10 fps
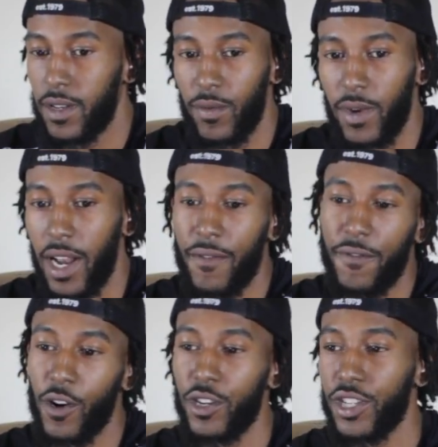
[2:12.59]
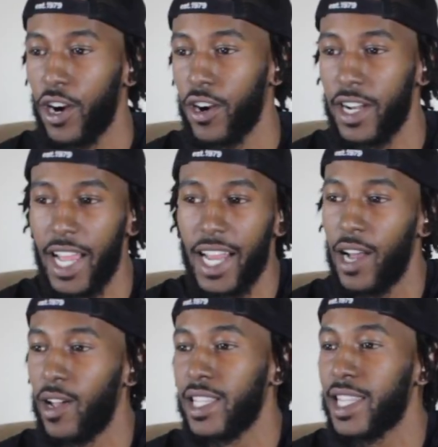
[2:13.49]
when I first heard that, the
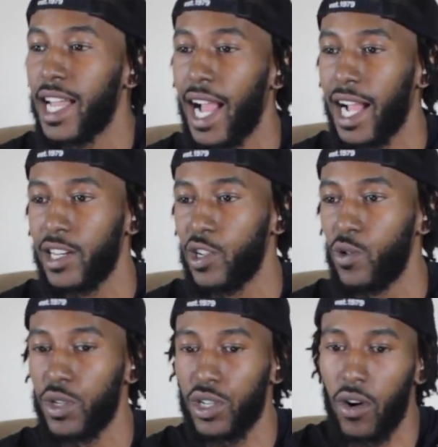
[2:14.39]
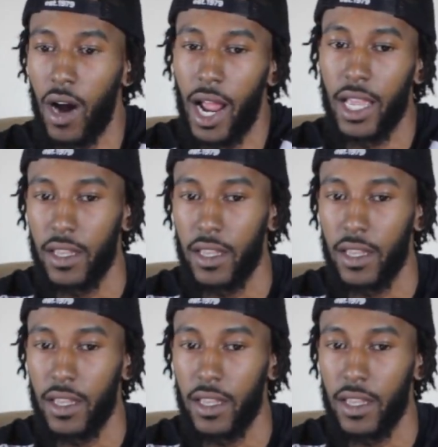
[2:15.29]
only thing I could do was cry.